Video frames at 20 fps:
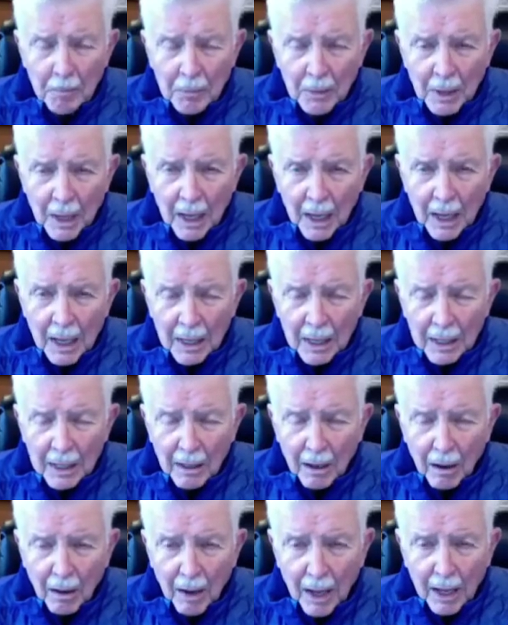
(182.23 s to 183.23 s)
and
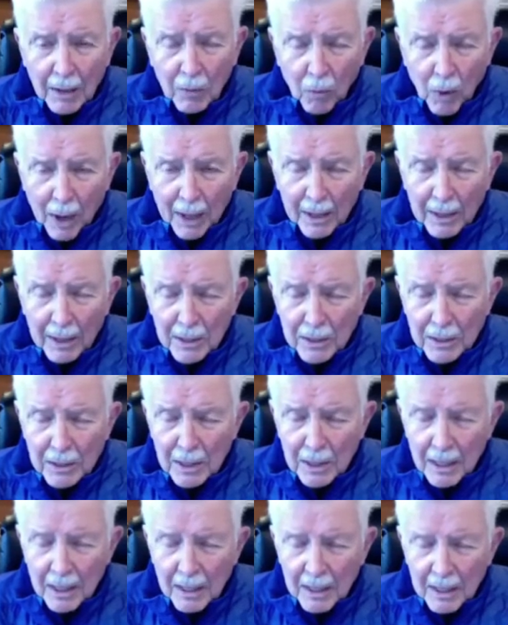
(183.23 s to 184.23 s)
Juarez
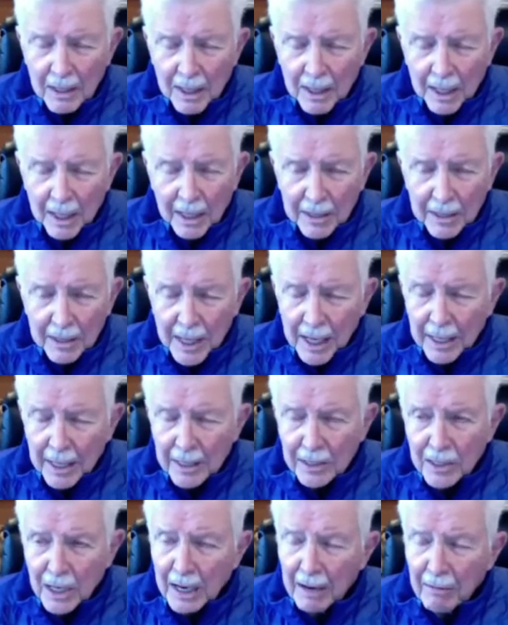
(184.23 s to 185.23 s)
in attendance,
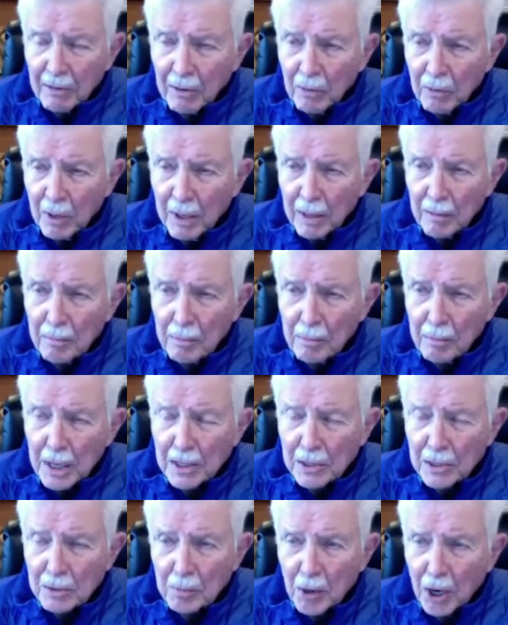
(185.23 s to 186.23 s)
and every one of the
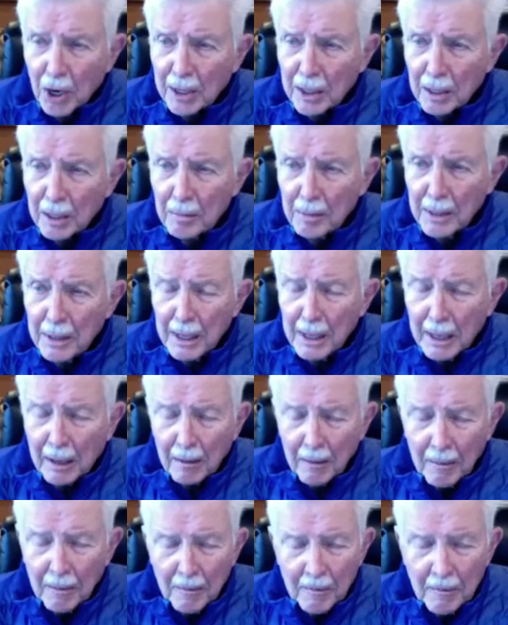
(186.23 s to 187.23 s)
presidents brought their
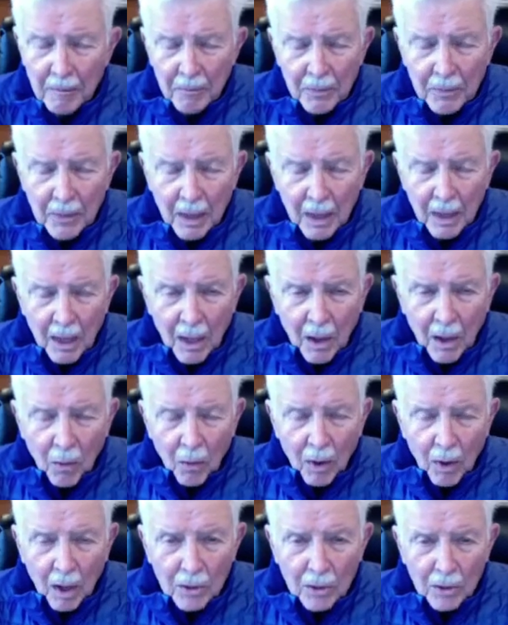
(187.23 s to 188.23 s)
bell.
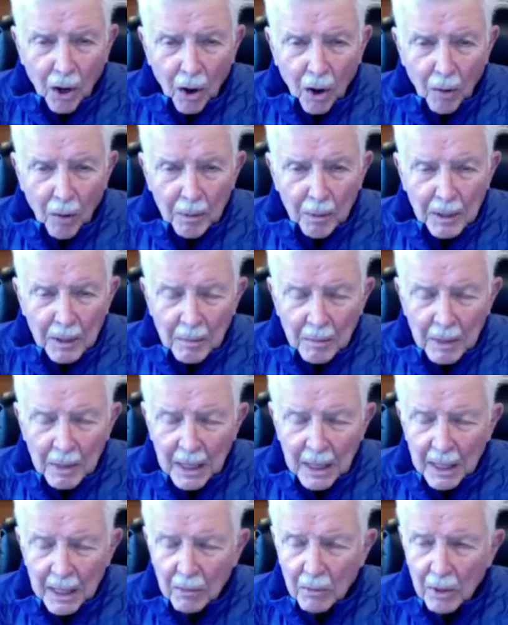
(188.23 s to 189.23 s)
Well, to open the
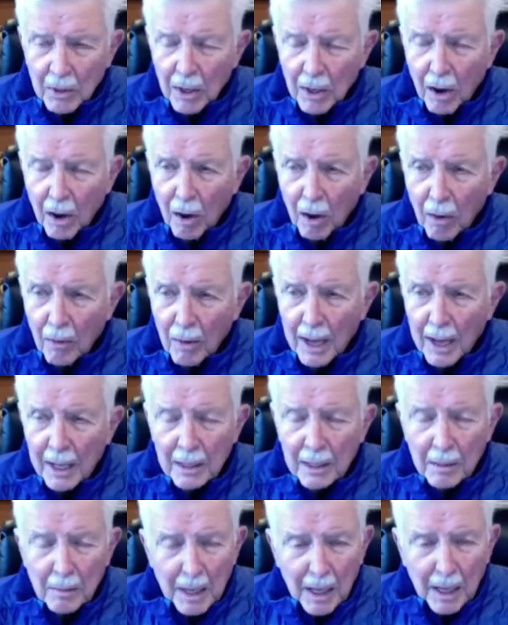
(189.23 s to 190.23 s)
meeting, we all rang
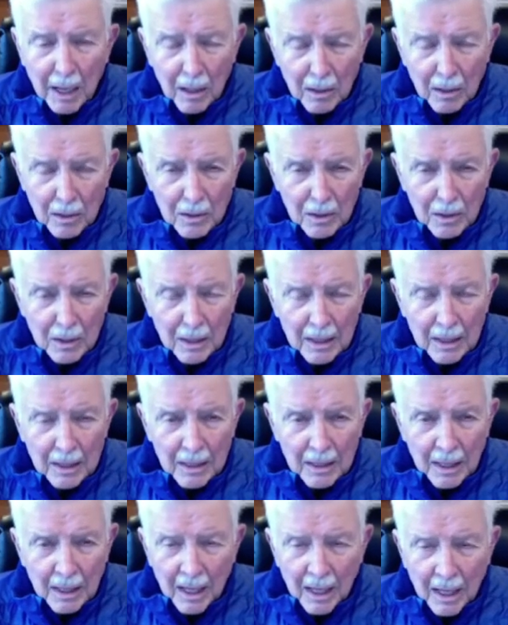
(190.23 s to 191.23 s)
the bells,
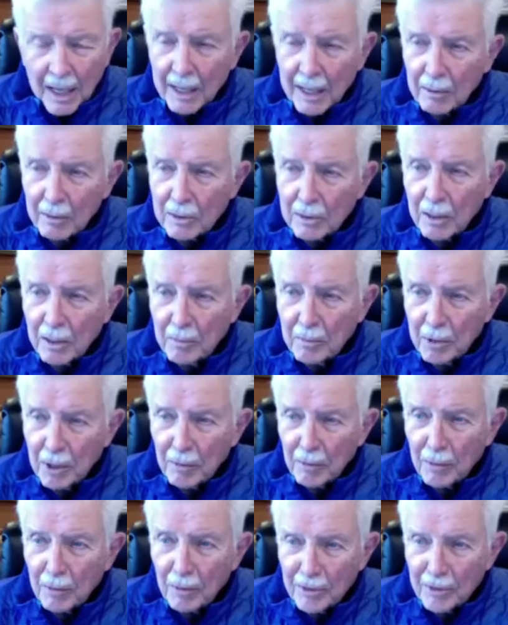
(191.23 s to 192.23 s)
and it was a
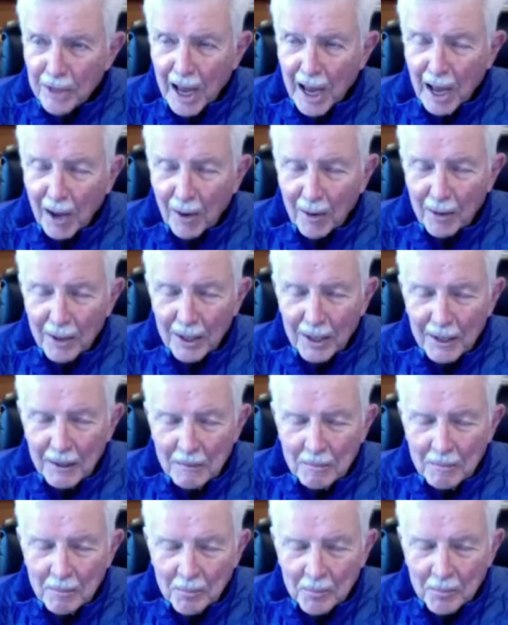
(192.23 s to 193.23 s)
beautiful sound.
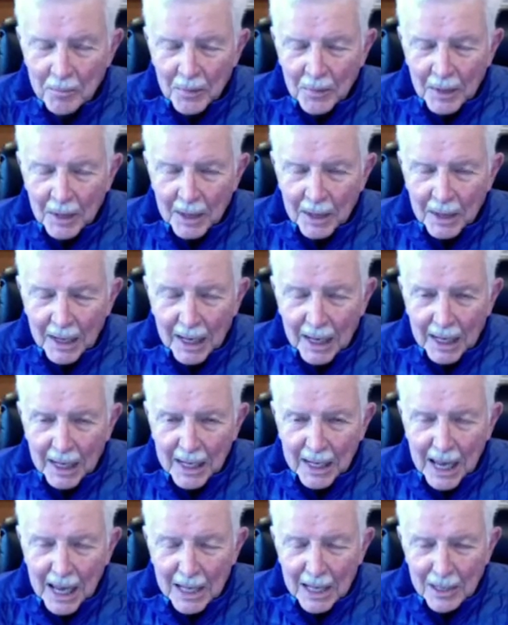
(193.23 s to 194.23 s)
In any
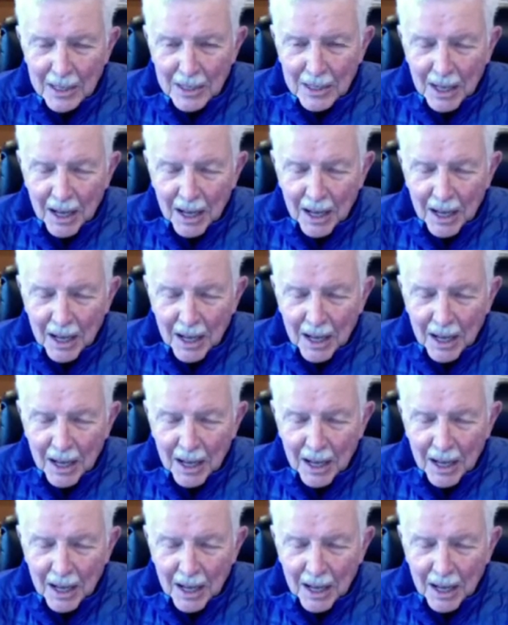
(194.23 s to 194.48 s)
case,